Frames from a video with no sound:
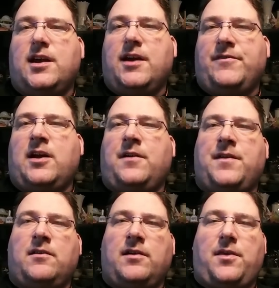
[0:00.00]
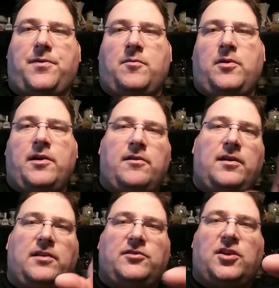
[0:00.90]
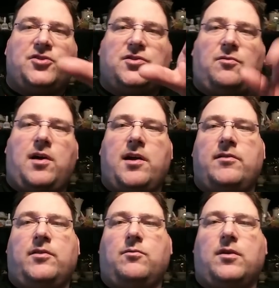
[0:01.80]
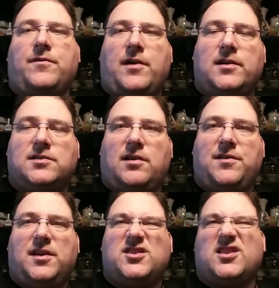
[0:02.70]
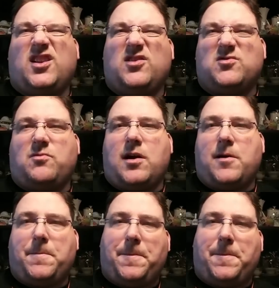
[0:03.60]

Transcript: Every now and then I'll get a thermal error and I'll touch the wire and it'll work fine, so I think it's just got a loose wire.